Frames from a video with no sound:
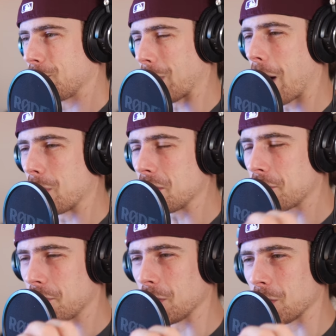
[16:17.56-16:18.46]
to how he
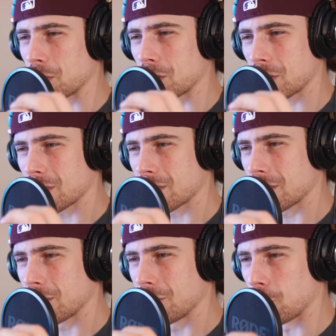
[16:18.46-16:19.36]
feels
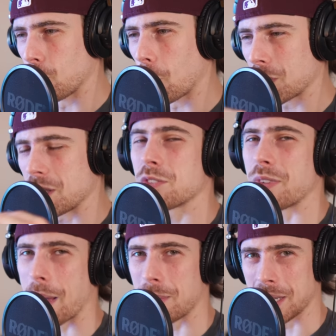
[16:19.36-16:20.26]
towards his
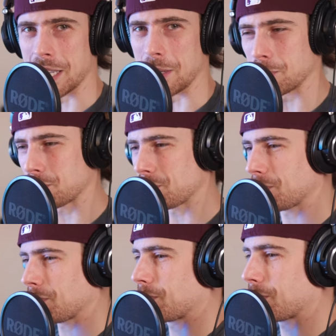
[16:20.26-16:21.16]
family.
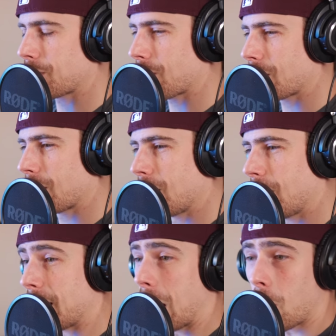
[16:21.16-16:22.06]

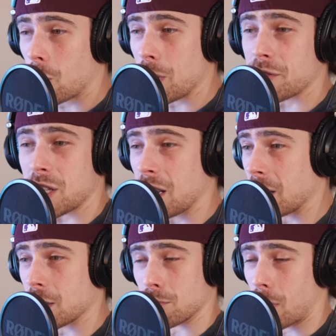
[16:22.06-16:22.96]
And now we've
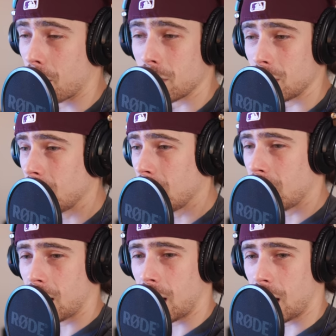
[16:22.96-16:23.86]
seen his mother
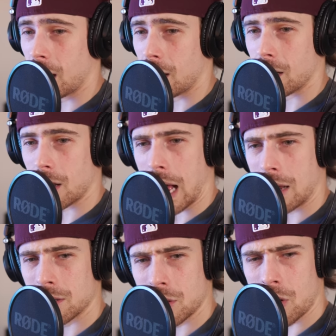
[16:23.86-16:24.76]
in
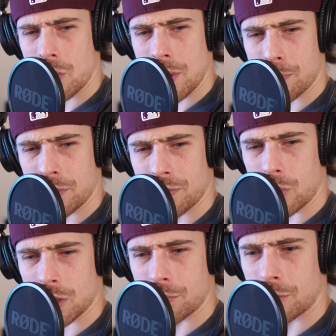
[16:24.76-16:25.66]
I don't know what perf
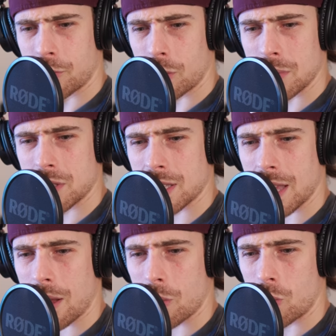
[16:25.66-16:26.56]
what performance
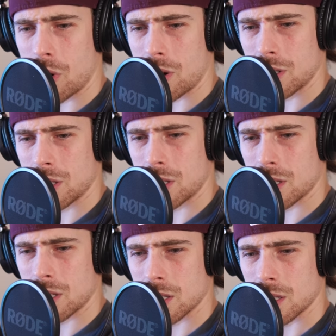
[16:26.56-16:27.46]
that
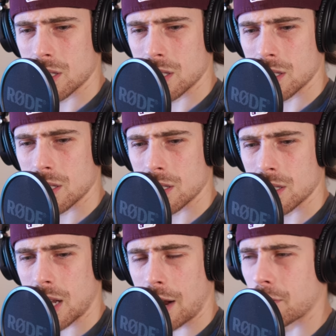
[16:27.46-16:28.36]
was.
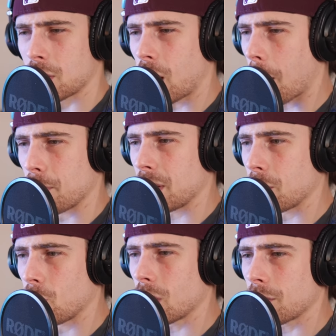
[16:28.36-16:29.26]
I forgot, but
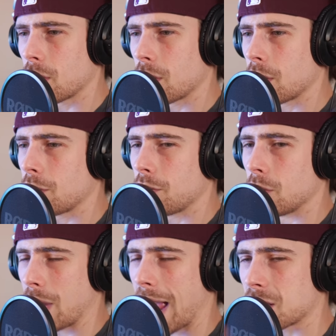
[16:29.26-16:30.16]
in one of the
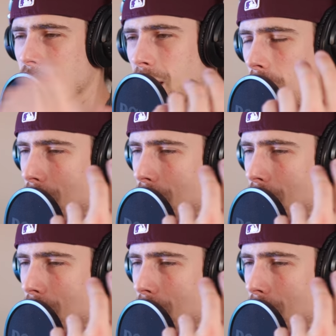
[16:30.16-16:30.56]
reactions that